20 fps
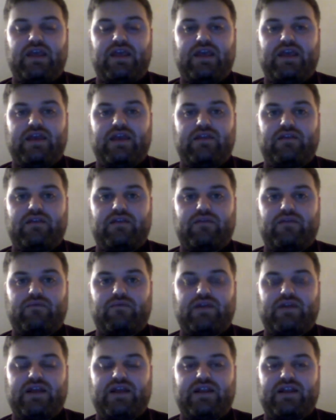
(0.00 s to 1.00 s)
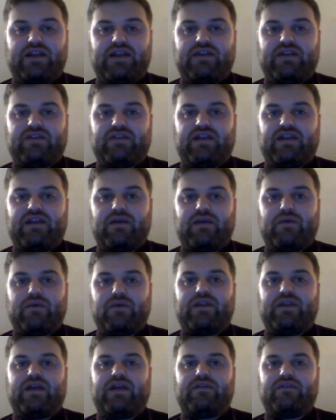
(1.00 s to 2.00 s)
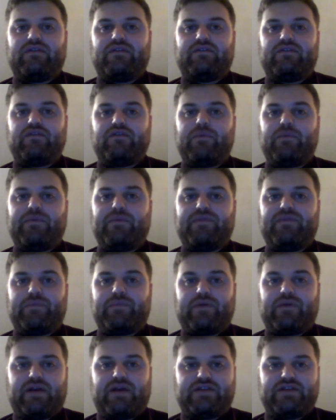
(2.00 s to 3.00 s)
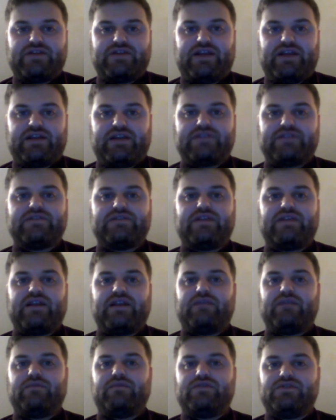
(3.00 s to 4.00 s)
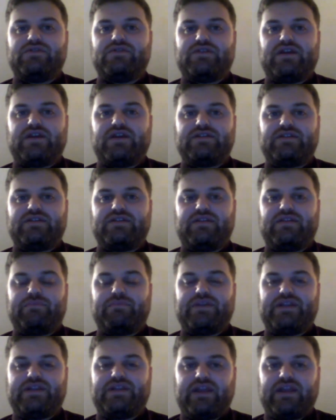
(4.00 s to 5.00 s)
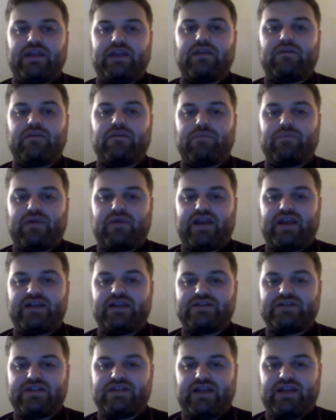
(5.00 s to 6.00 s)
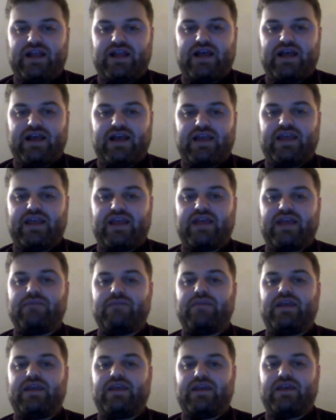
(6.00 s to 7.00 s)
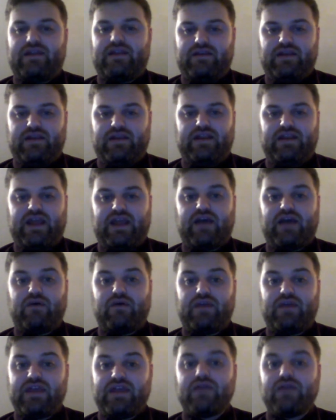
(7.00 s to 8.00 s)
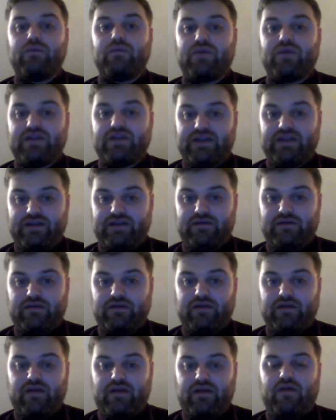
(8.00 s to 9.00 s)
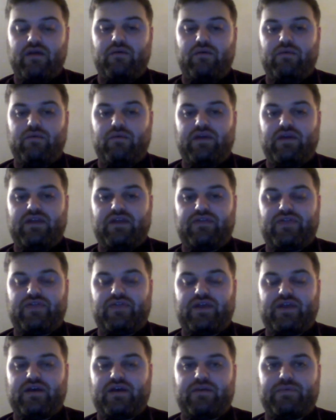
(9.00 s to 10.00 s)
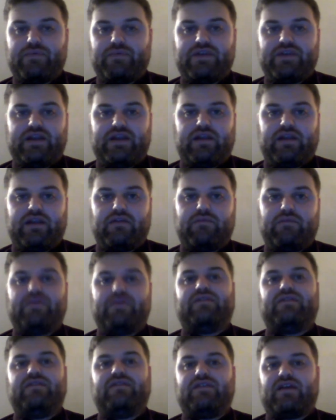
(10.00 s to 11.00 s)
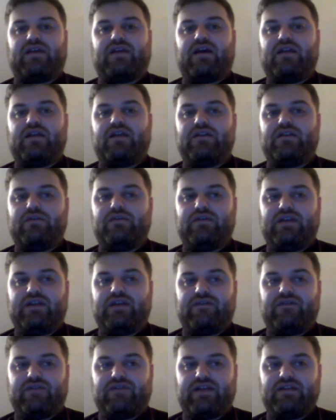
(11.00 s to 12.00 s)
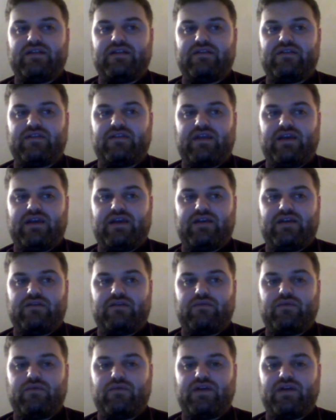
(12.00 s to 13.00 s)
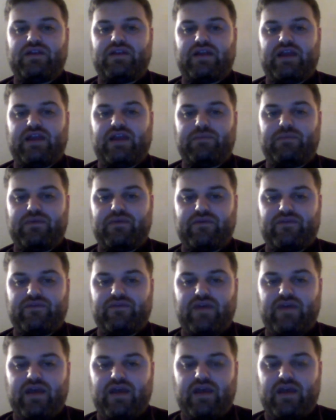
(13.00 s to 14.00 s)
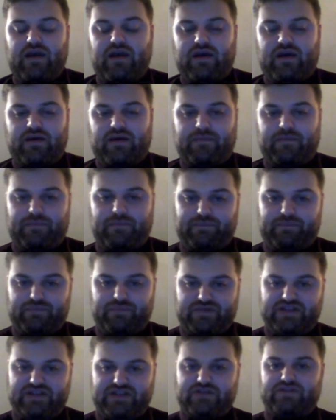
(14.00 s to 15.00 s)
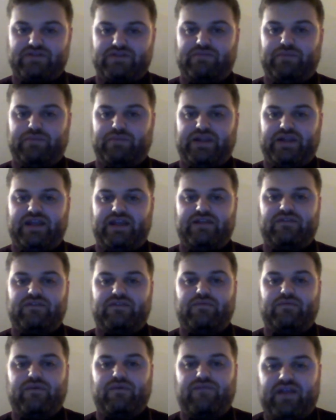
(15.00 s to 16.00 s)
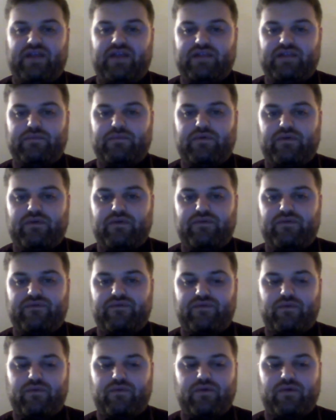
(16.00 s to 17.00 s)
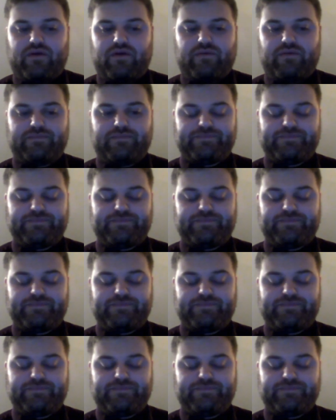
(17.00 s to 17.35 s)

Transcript: And what I did is I narrowed down the scope of the project so that it was just the particular branch that I am in and how it would deal with particular business continuity events and what type of procedures and plans were available for